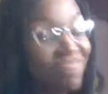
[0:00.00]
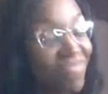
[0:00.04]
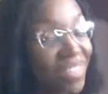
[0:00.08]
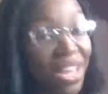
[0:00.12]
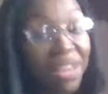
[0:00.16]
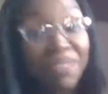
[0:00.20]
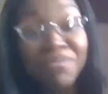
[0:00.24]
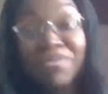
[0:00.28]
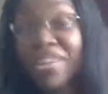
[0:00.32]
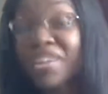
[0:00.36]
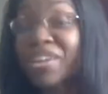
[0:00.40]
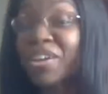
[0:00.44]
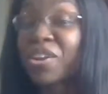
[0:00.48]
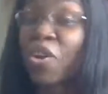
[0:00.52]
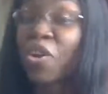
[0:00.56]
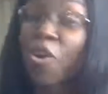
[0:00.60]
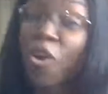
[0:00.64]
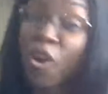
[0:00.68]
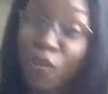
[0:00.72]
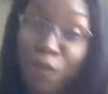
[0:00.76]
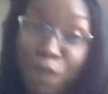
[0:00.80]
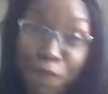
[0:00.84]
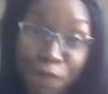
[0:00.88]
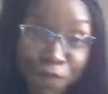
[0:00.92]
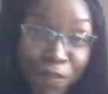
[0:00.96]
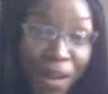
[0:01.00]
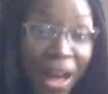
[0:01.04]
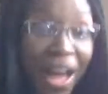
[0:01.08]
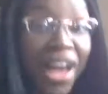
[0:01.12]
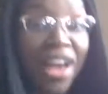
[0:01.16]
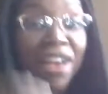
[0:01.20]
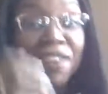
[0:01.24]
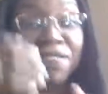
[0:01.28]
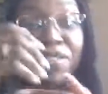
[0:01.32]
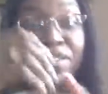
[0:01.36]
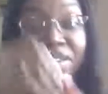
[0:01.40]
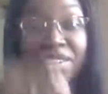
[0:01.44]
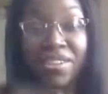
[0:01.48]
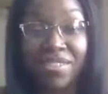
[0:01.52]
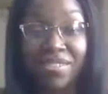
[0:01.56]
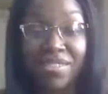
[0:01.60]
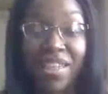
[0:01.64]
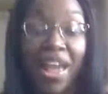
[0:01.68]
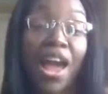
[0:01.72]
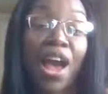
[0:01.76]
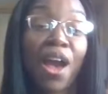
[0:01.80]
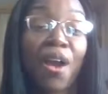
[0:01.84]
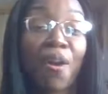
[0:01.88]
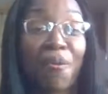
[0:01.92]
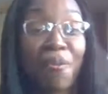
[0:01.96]
I'm taking all 5 of these
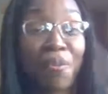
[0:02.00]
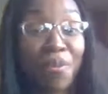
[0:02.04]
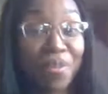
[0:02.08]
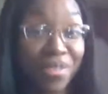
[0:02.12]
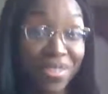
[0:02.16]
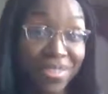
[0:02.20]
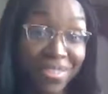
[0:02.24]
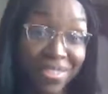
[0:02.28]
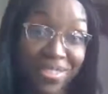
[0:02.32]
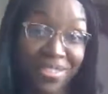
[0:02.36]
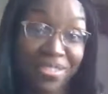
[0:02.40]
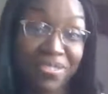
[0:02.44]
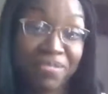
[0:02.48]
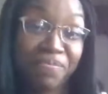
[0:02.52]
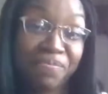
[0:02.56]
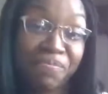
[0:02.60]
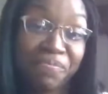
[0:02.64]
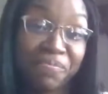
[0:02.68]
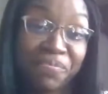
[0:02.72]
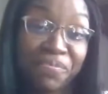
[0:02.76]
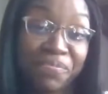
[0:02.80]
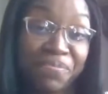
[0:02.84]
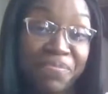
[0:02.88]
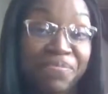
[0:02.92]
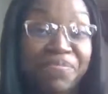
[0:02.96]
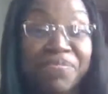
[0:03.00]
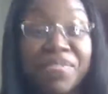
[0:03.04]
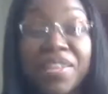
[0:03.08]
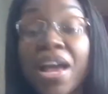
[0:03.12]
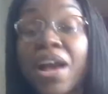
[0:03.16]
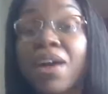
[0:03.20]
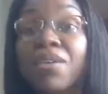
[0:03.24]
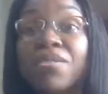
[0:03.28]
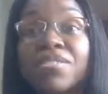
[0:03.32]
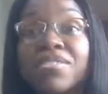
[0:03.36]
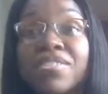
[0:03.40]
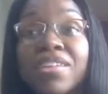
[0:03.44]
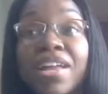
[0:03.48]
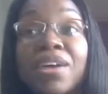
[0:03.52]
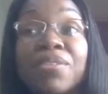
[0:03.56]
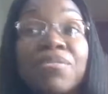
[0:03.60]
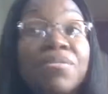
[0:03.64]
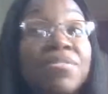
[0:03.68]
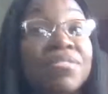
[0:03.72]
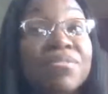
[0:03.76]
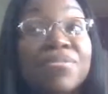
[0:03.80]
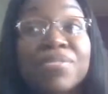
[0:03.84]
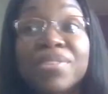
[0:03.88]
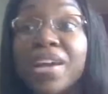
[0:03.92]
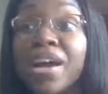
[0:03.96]
hours. I
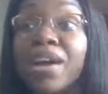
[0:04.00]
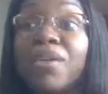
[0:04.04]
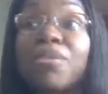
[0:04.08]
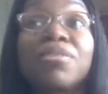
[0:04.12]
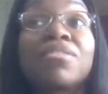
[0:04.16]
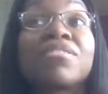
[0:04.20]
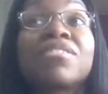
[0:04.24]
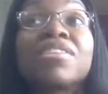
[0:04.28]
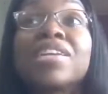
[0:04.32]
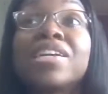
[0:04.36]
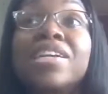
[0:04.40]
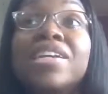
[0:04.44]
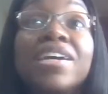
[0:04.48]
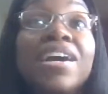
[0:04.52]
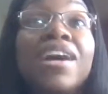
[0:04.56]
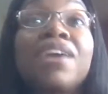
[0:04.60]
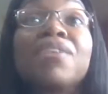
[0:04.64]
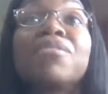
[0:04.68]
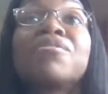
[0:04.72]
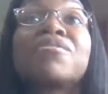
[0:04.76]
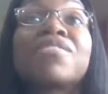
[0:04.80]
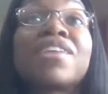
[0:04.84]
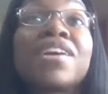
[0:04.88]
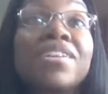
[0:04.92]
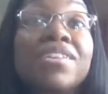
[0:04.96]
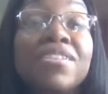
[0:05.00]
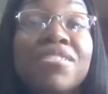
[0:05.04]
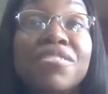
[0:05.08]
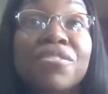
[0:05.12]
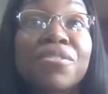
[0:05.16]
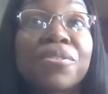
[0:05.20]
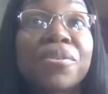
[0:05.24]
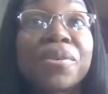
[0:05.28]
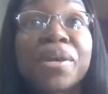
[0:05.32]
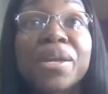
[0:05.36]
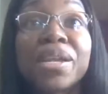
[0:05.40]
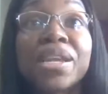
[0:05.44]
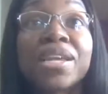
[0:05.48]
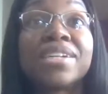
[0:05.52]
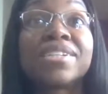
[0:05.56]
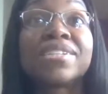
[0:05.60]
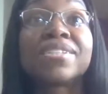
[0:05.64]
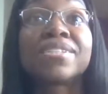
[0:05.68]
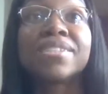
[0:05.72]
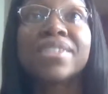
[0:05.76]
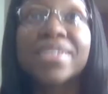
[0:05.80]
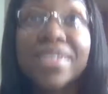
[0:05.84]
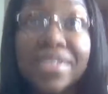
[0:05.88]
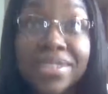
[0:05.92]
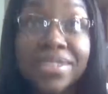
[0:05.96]
was looking at I was at the screen like
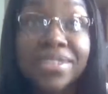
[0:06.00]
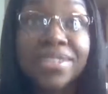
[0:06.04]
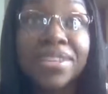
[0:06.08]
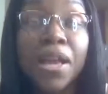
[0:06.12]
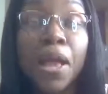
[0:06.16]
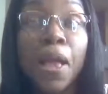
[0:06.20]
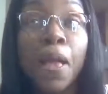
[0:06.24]
this,